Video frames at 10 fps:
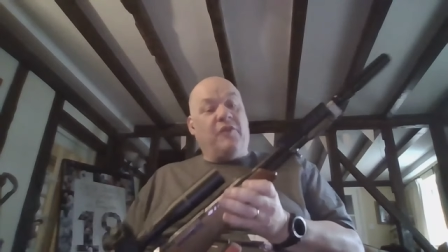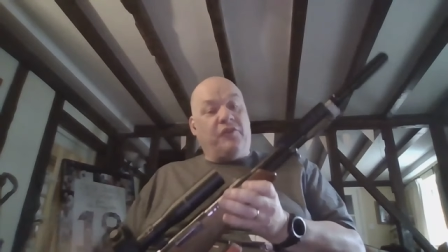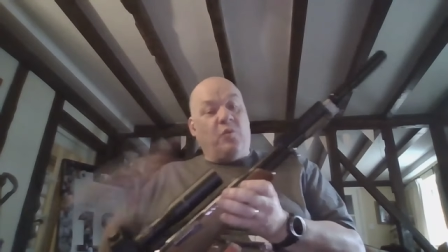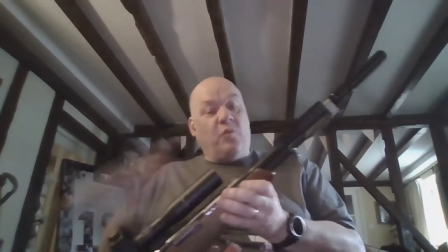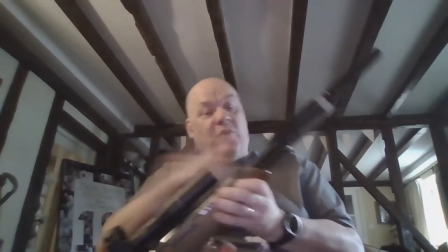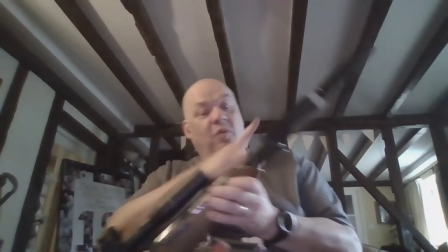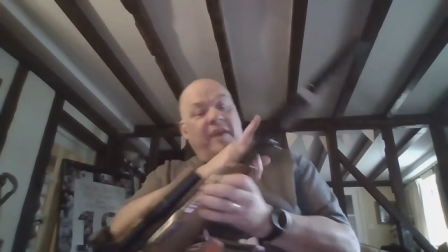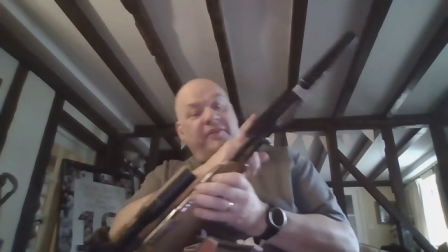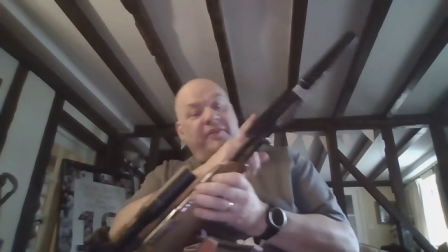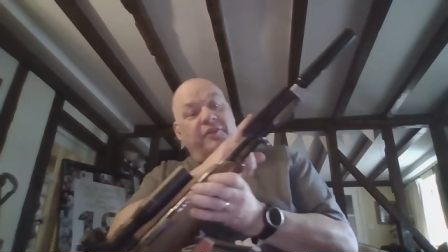got some wheel
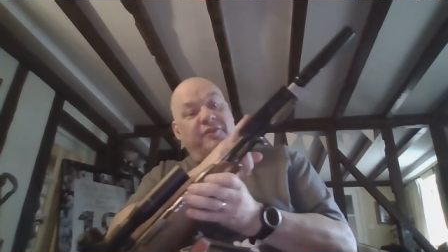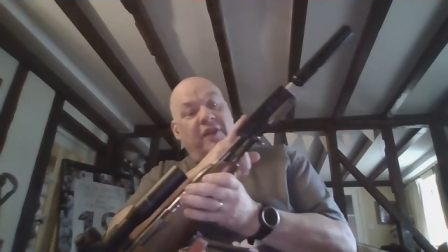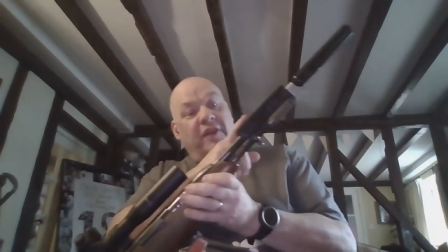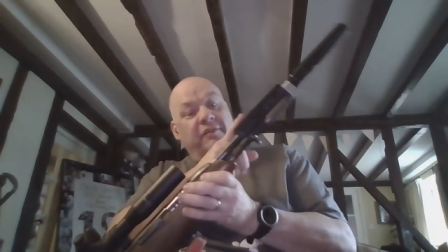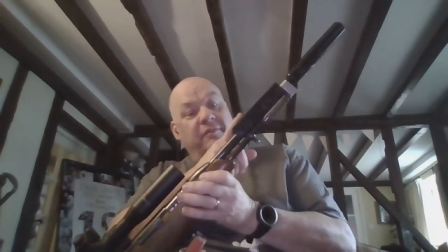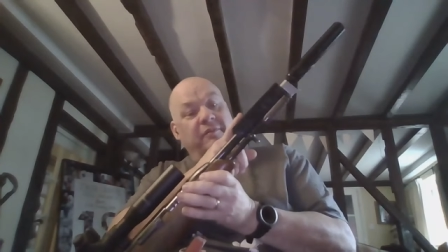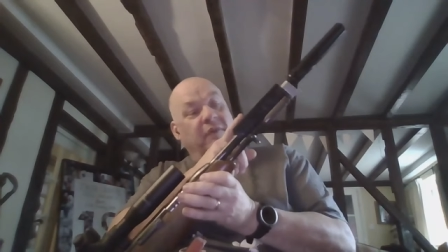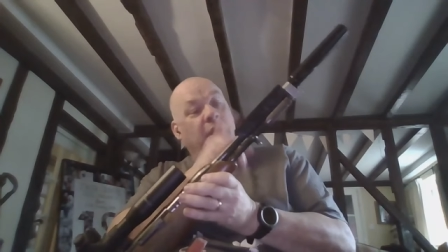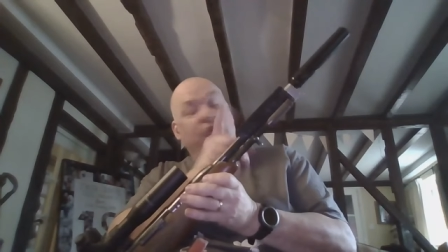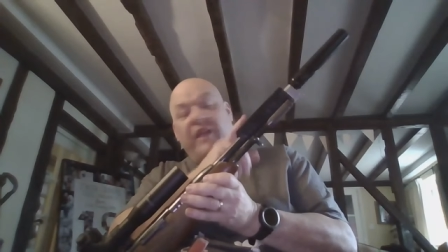weights on the front.
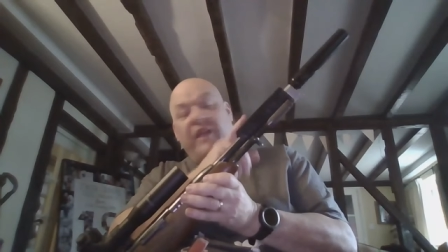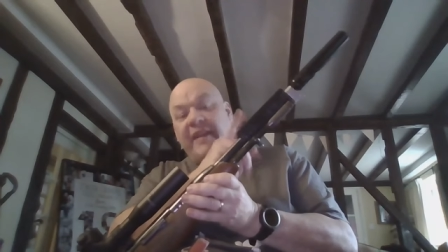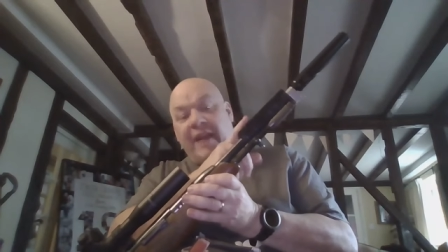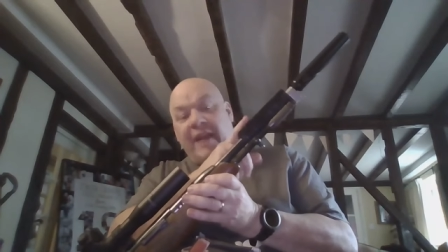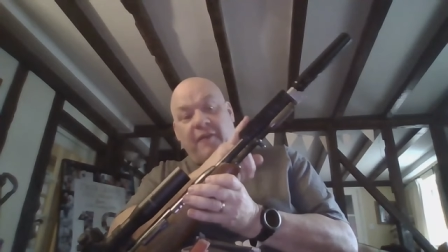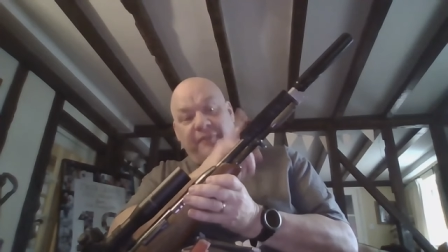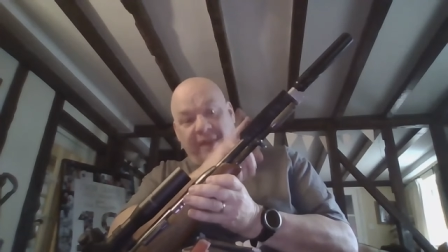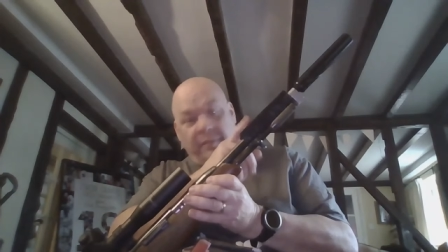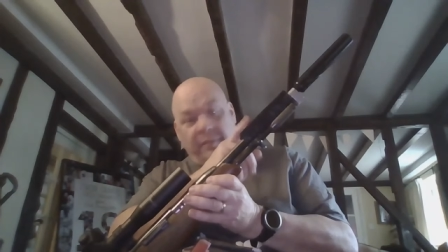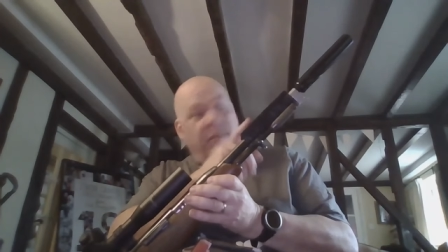I'm not taking out
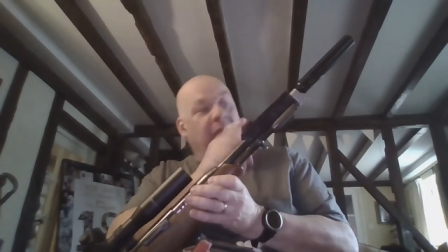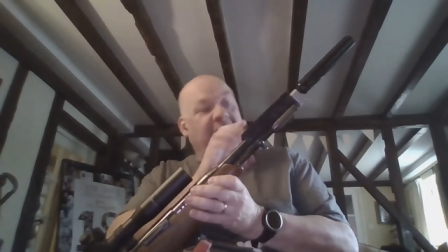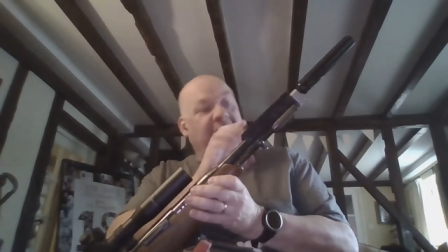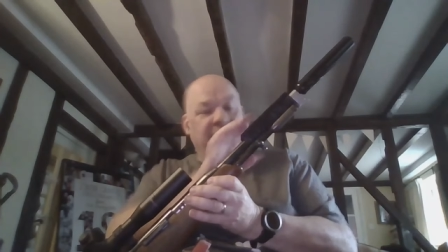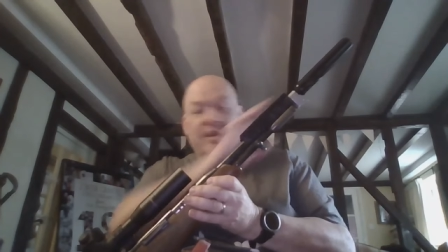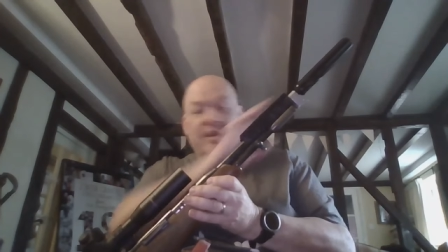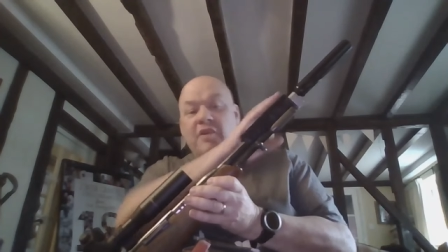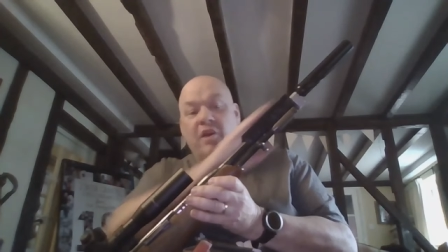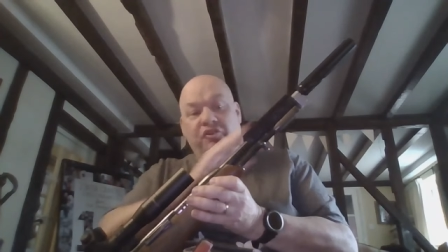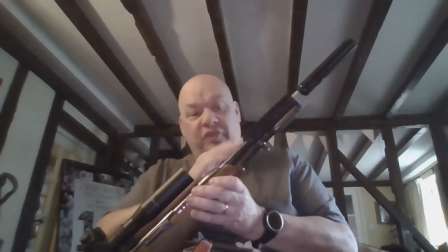flip, but I'm adding
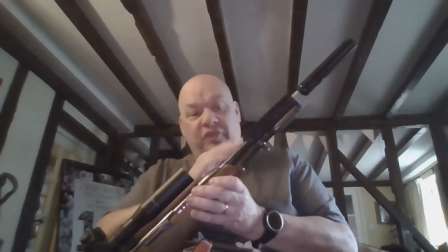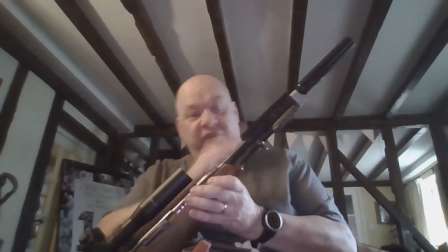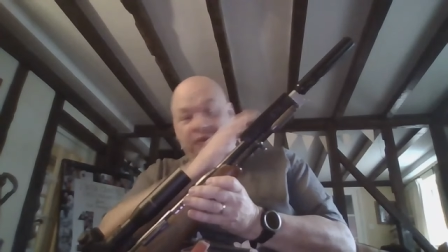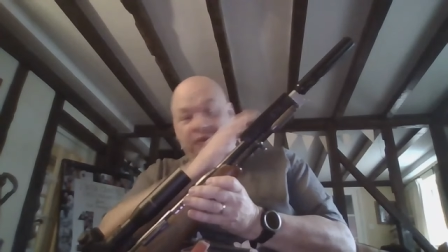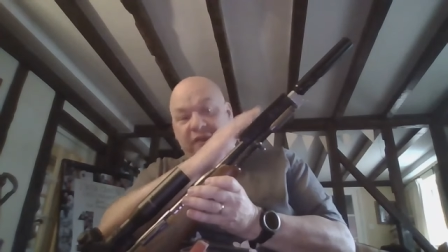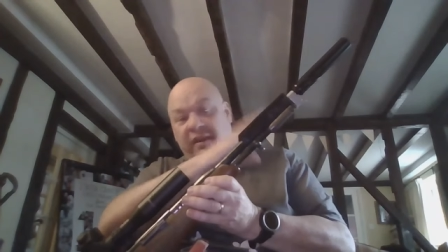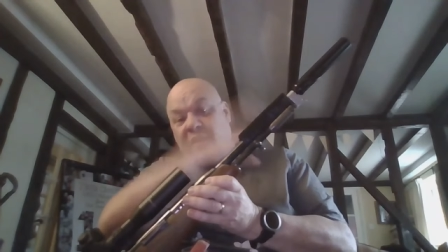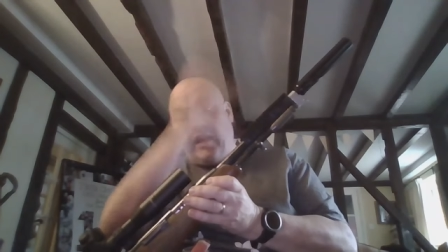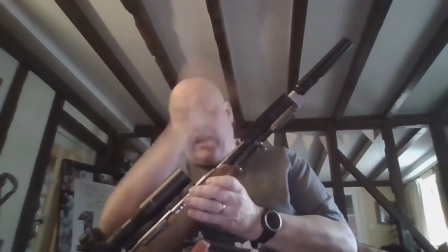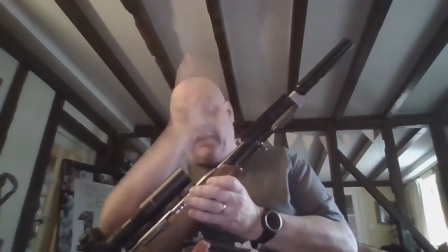inertia to the front of the
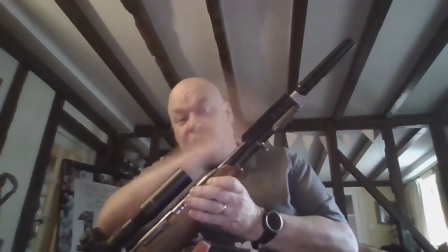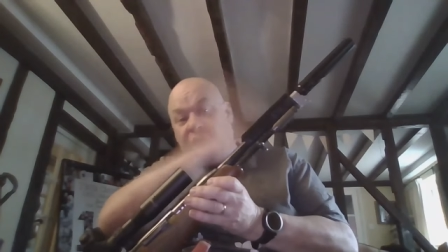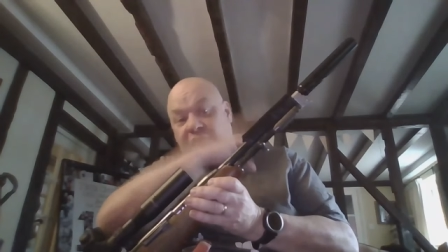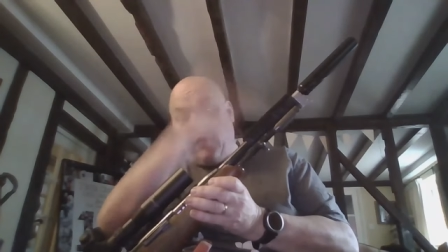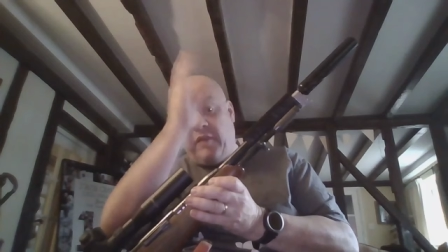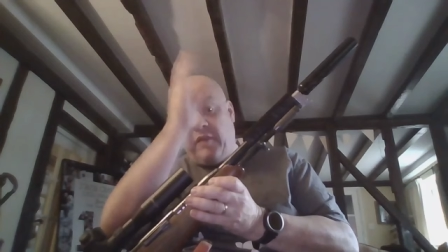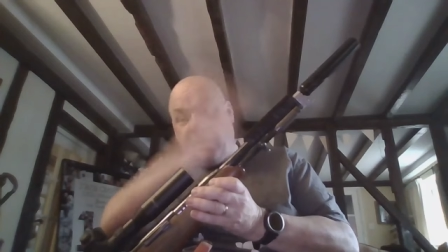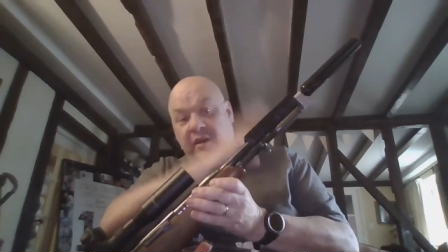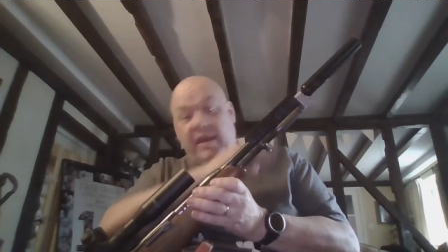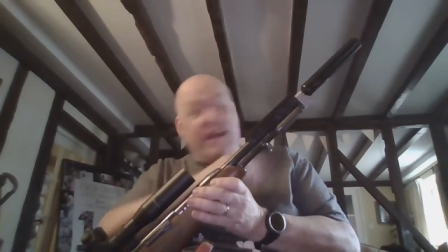gun so that
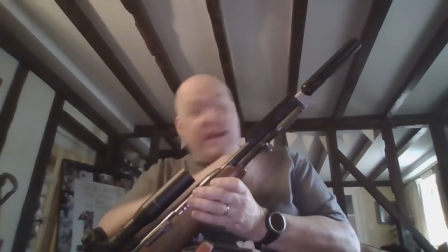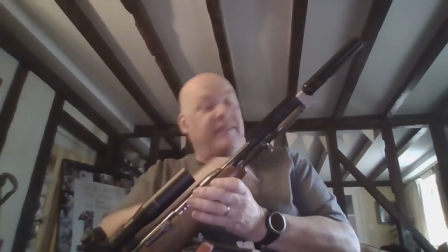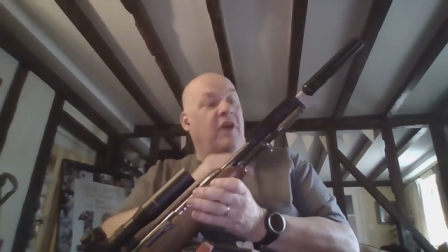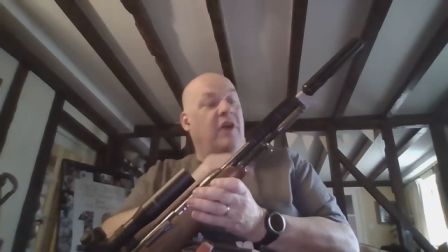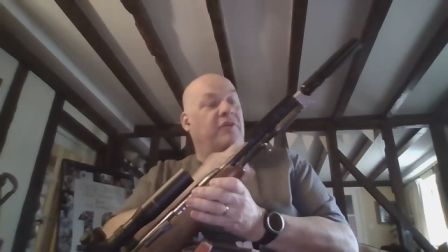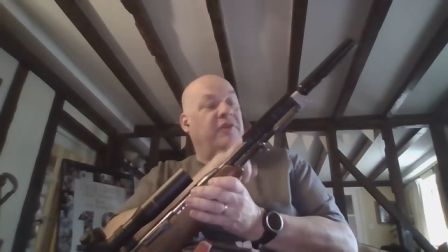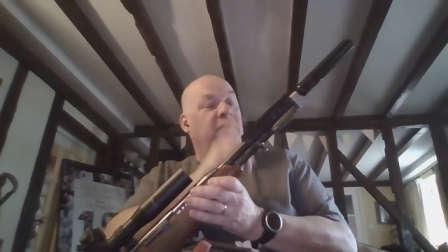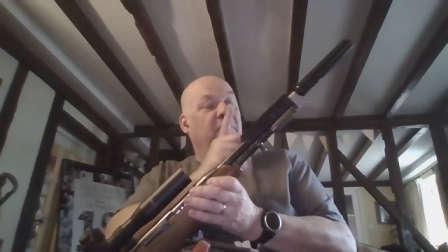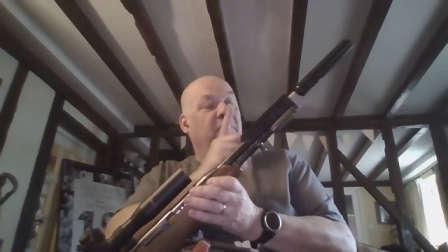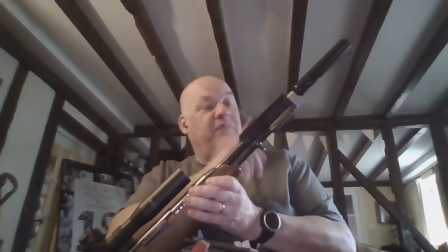it's harder for it to move.